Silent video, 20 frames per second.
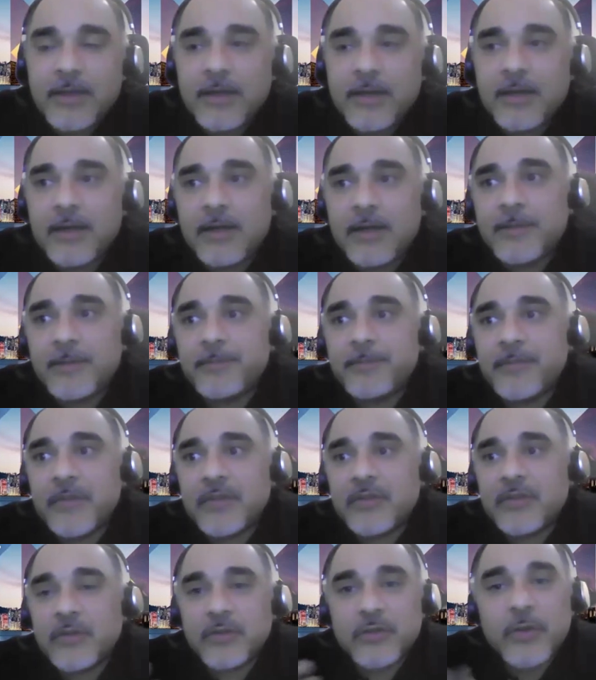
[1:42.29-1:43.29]
So
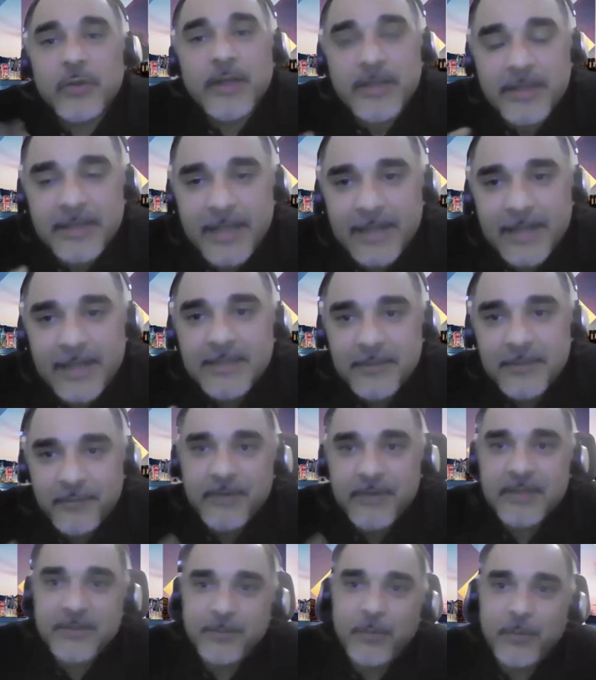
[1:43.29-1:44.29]
I think that's the
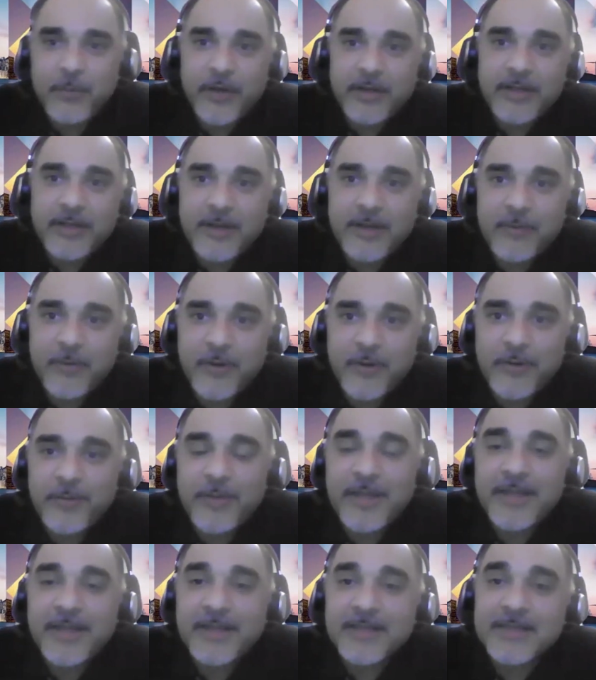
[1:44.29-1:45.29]
first point that I want to
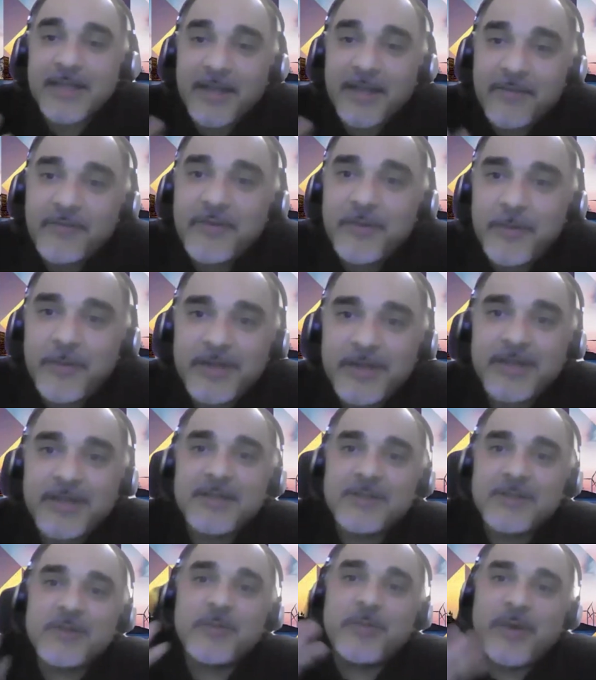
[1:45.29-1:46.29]
make, is everybody
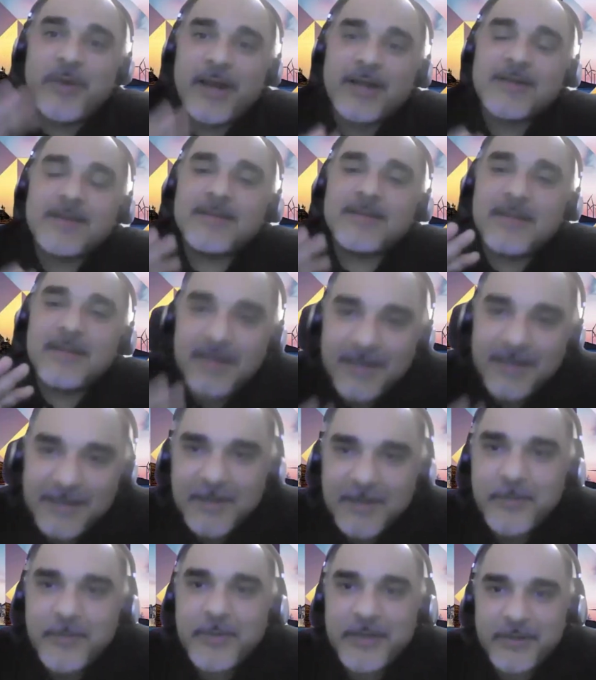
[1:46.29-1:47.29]
needs to practice a
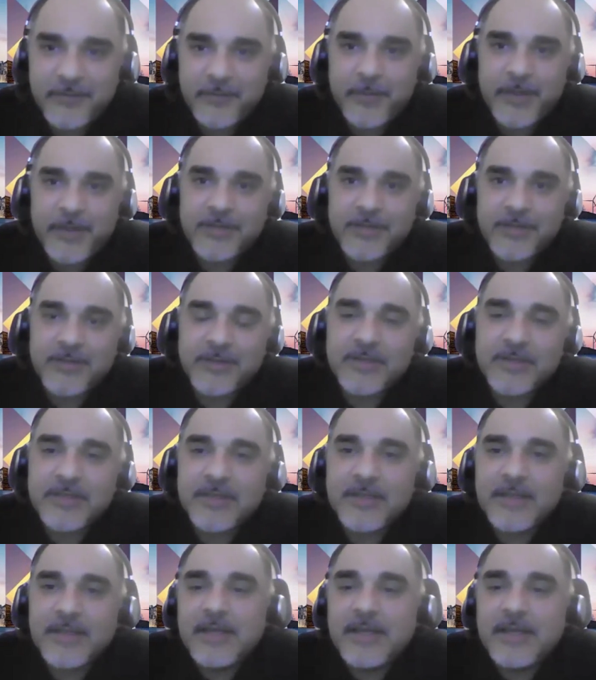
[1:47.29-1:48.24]
little bit of patience.